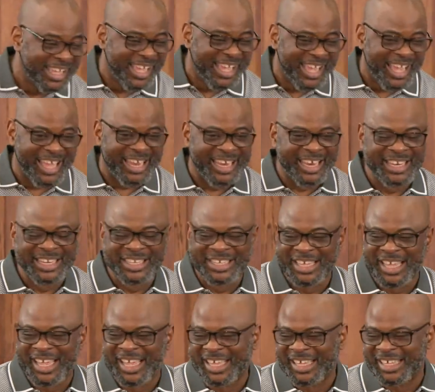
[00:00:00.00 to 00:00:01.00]

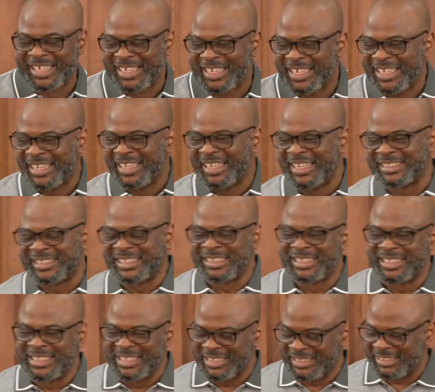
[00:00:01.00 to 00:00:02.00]
Hallelujah. Listen to
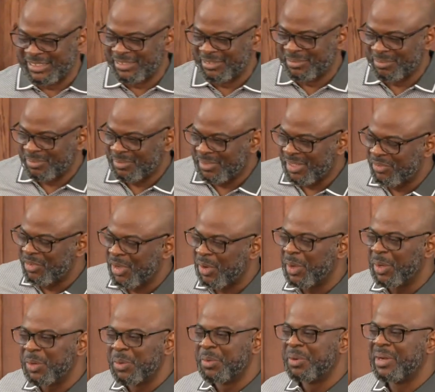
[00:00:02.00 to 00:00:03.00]
this. If you're going
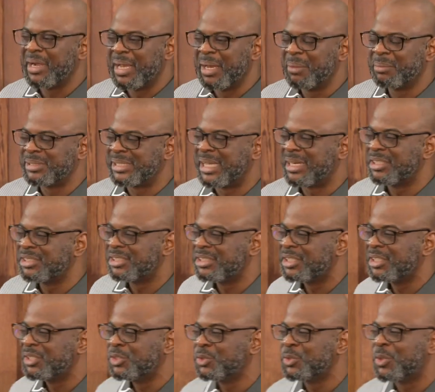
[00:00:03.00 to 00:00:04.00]
to reclaim territory,
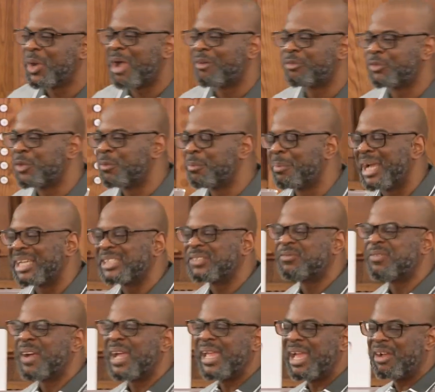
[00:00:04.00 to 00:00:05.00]
you have to match
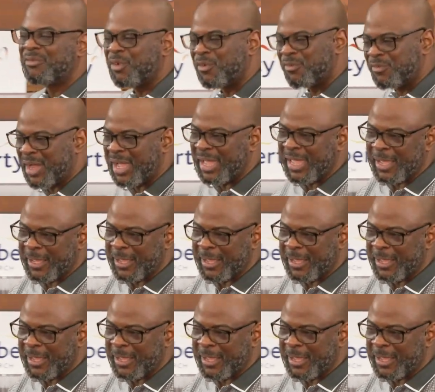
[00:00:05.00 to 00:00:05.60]
fire for fire.